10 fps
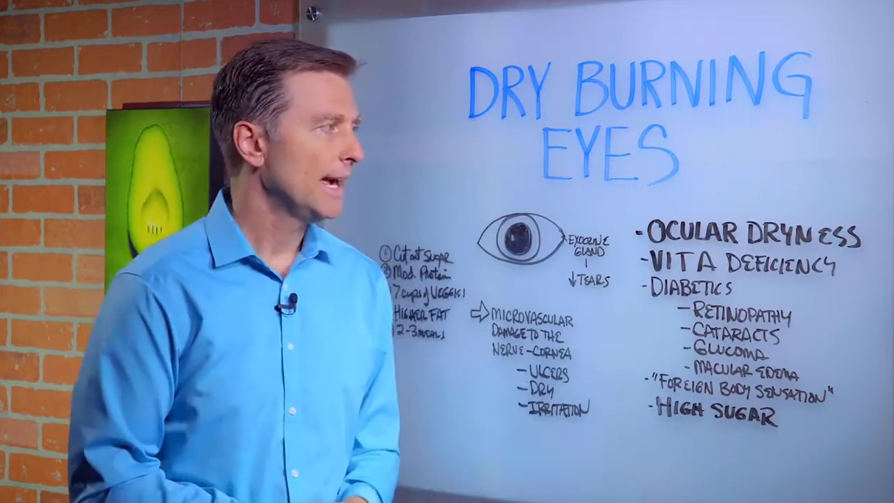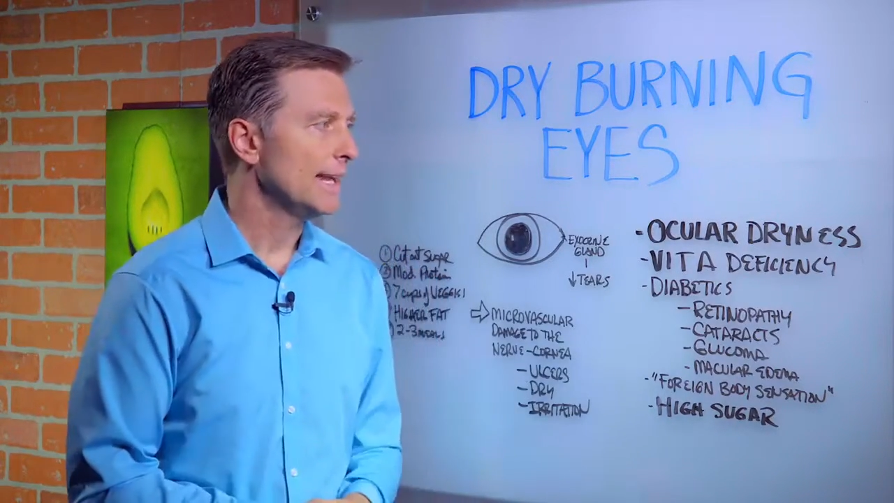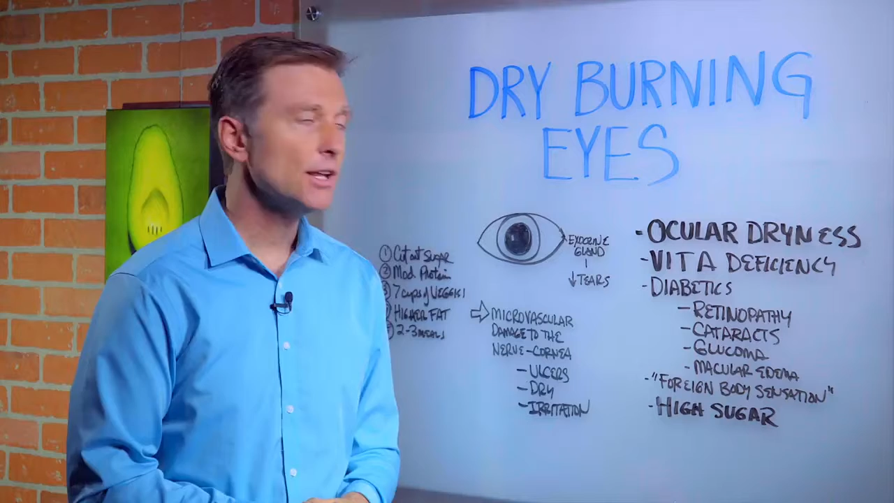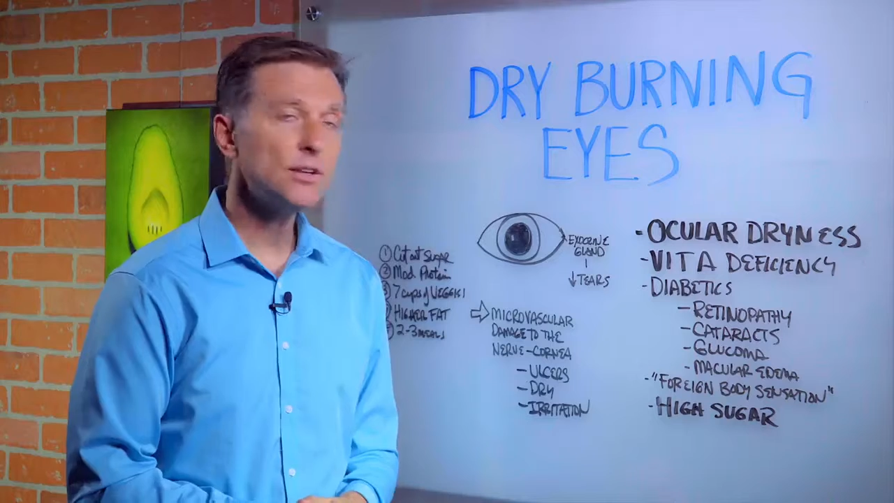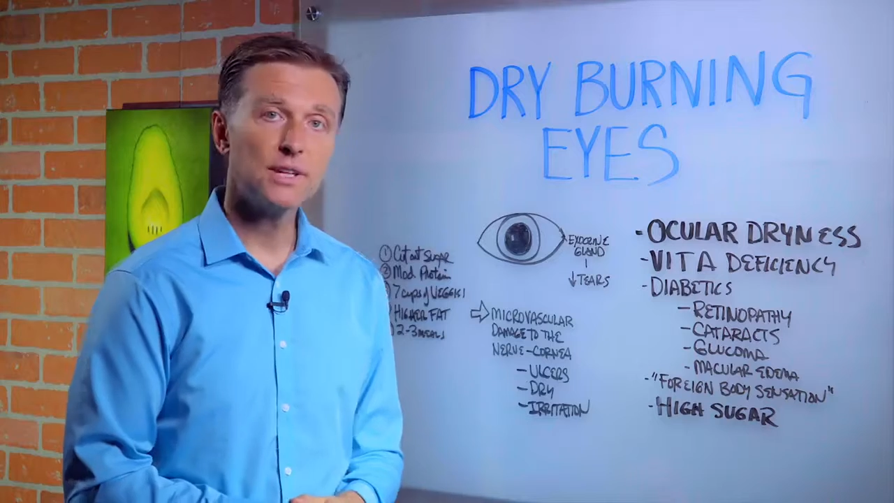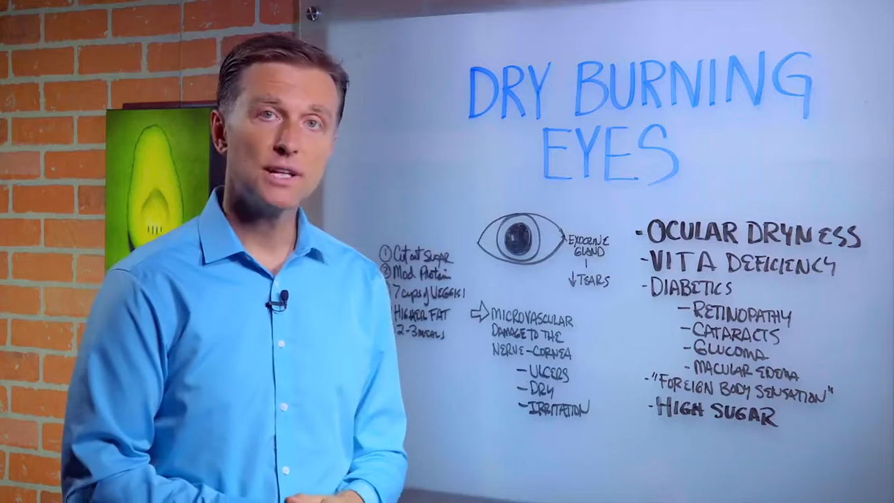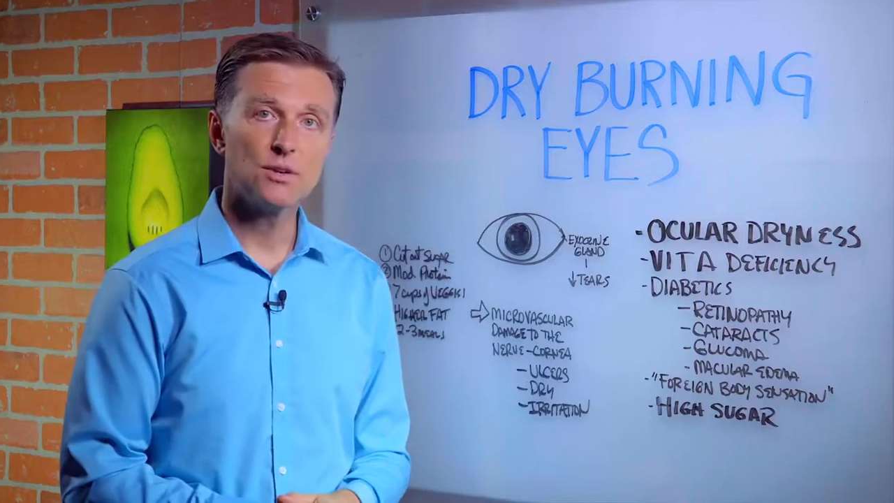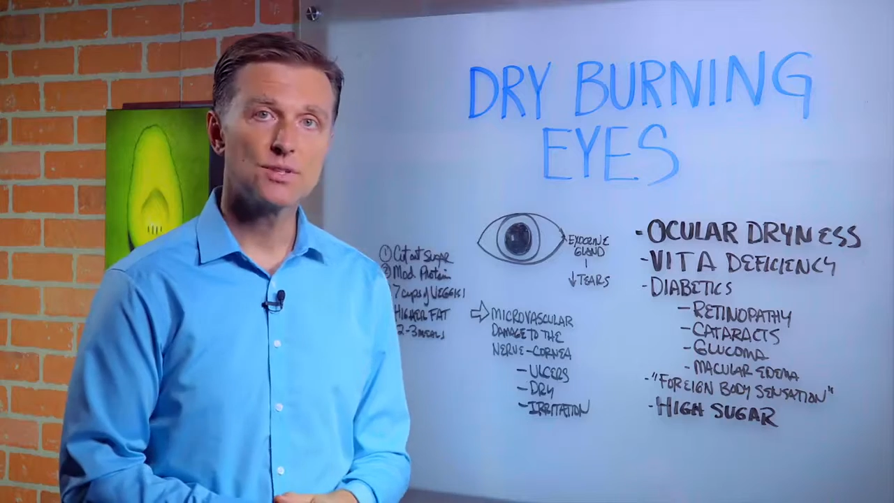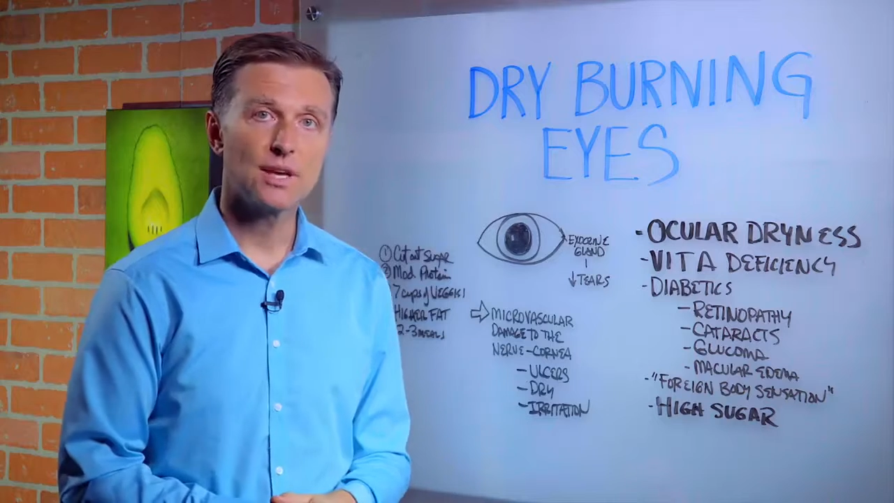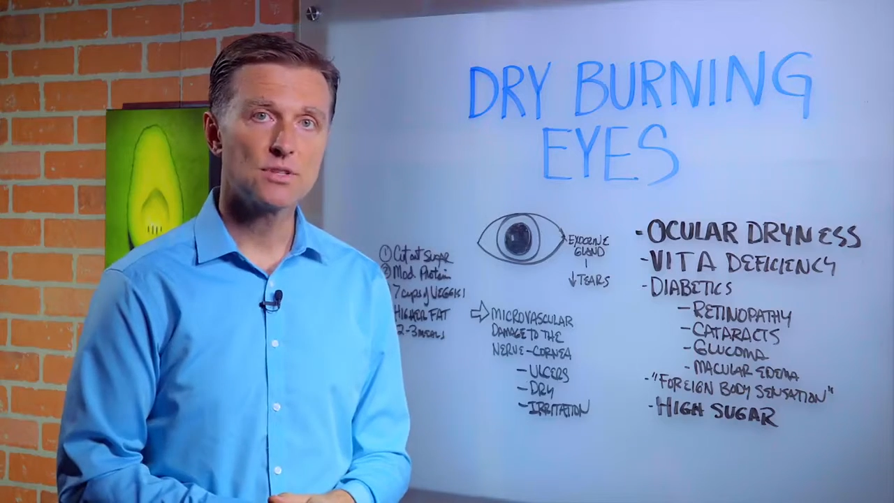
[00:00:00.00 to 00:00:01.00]
In other
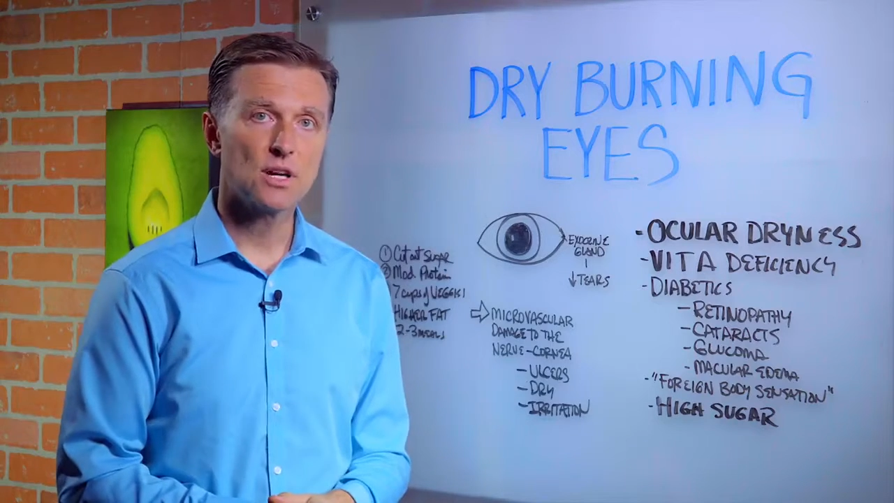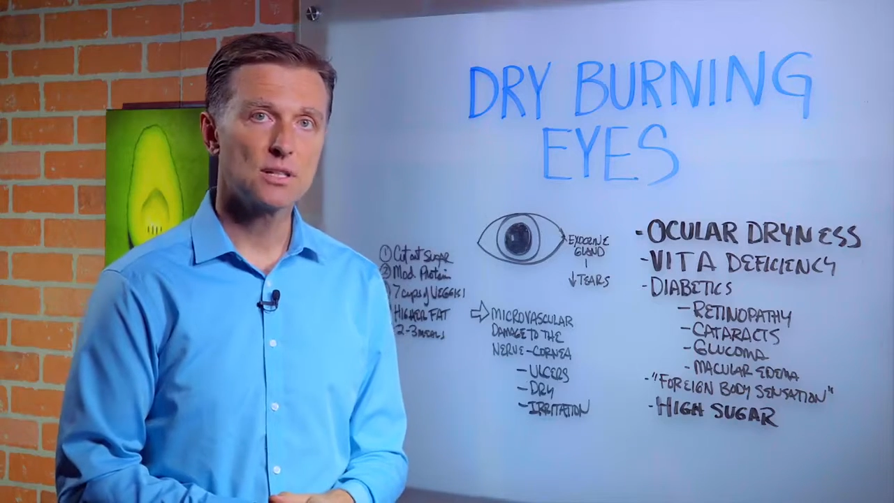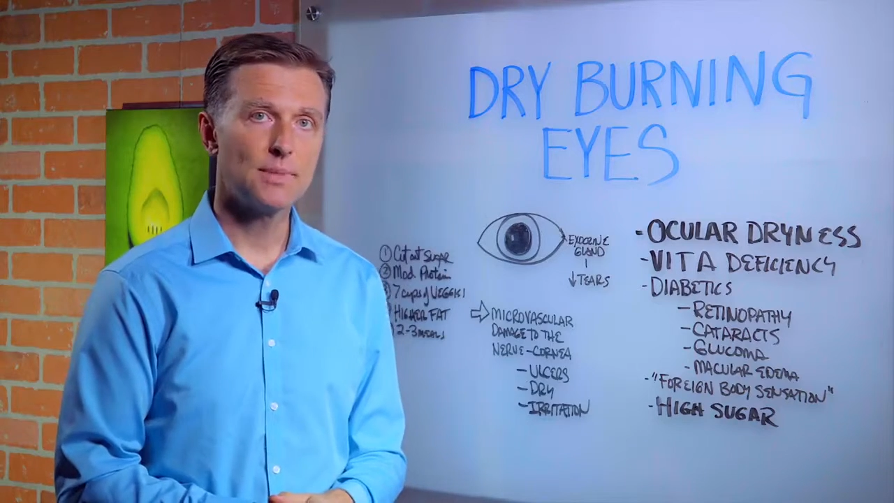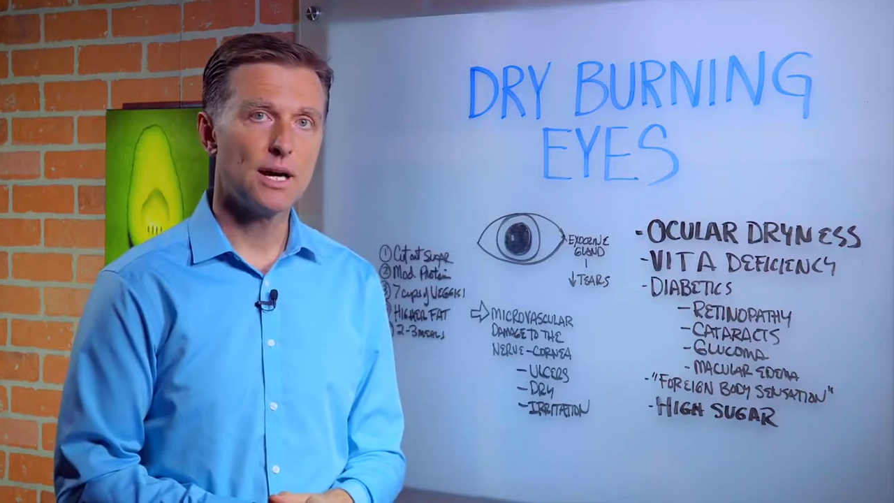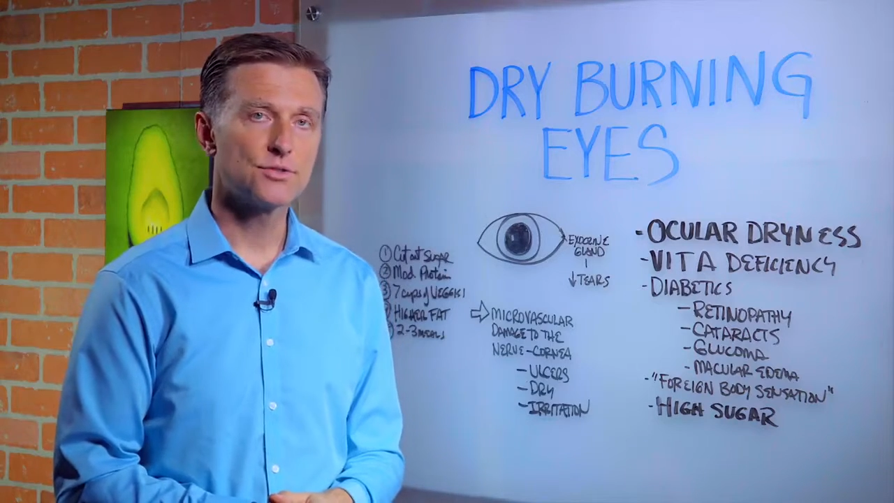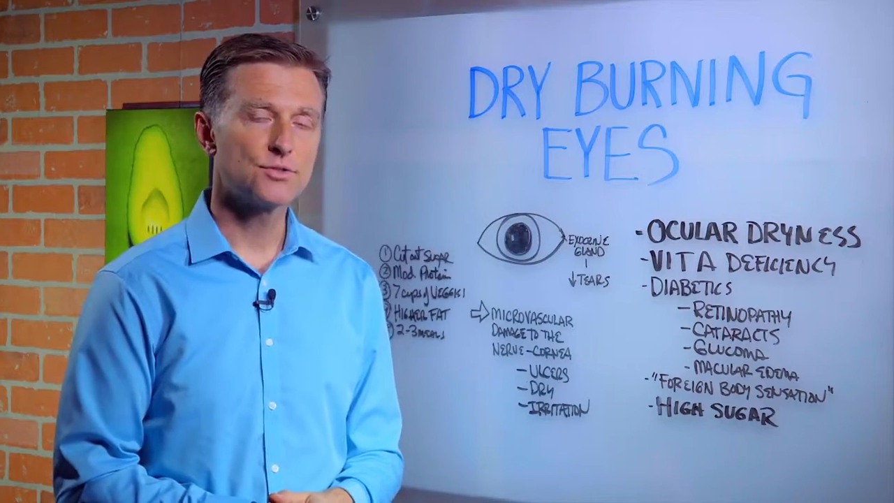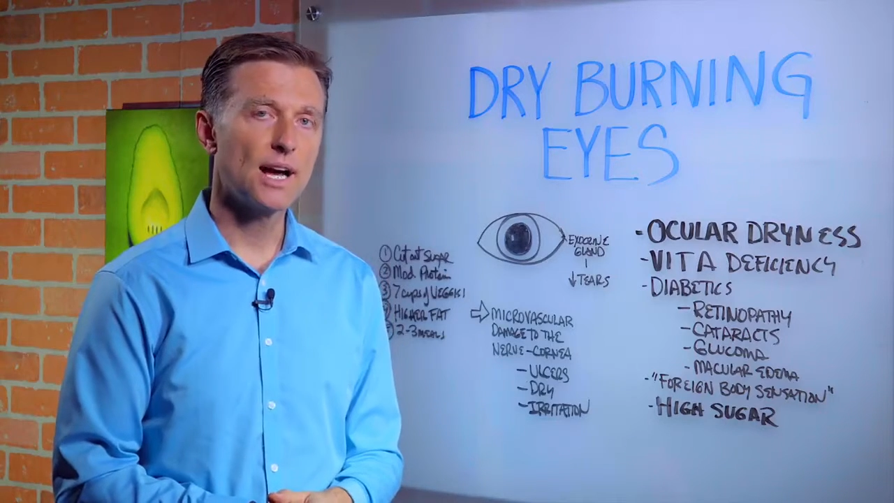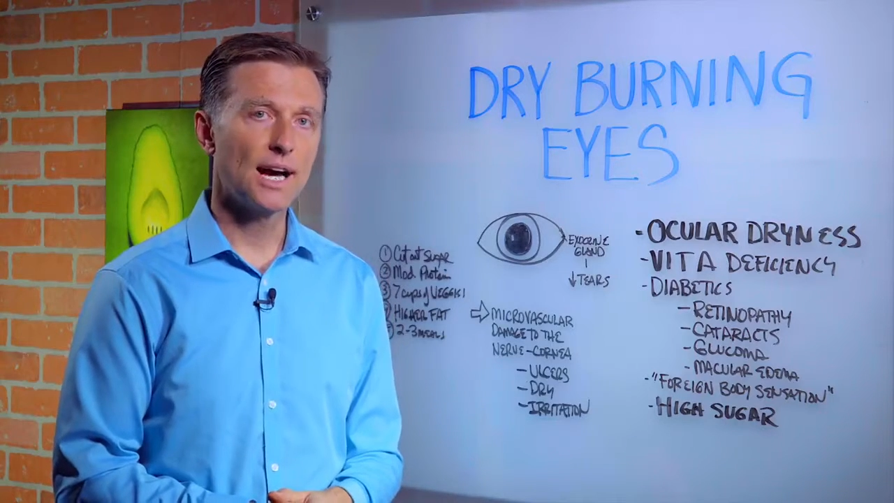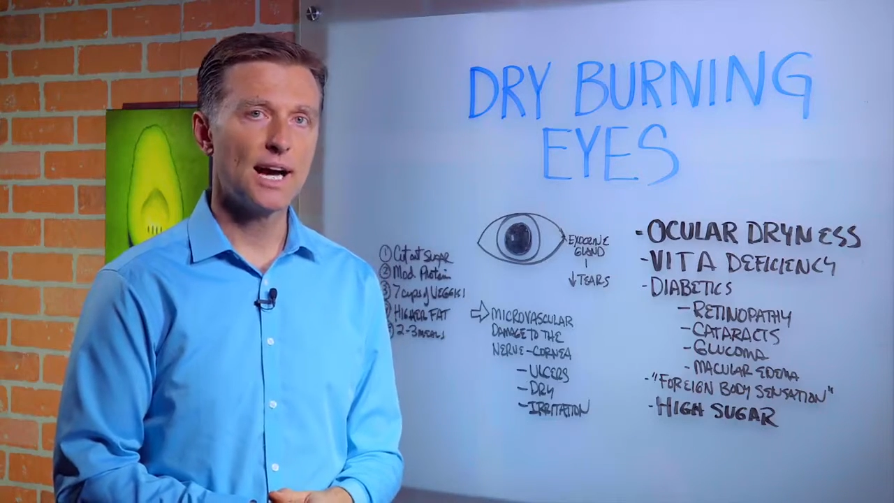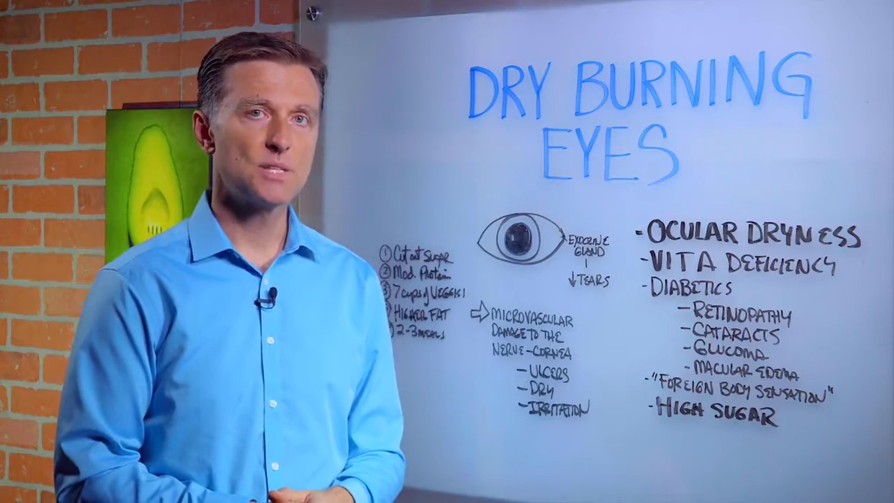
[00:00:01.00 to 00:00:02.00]
videos, I've talked about
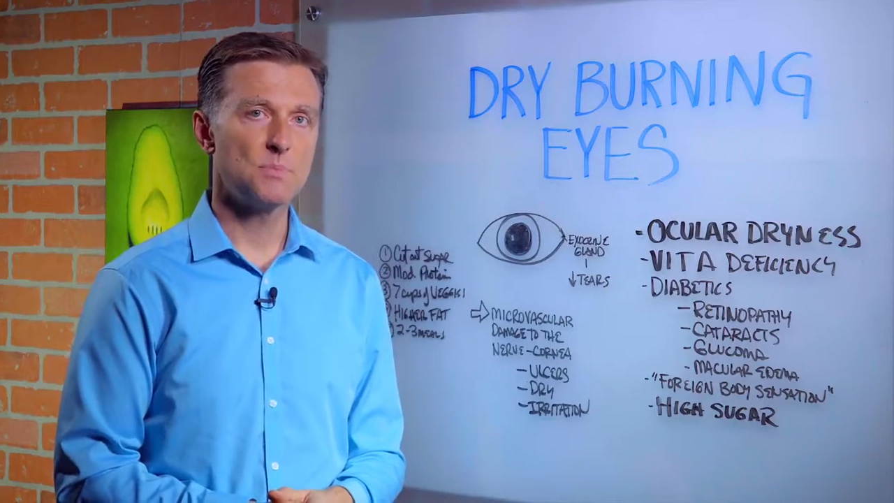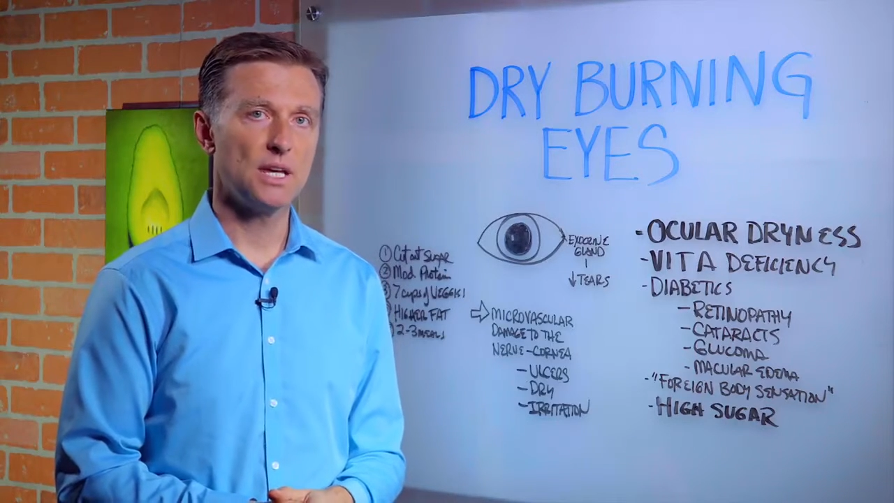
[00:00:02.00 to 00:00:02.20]
dry eyes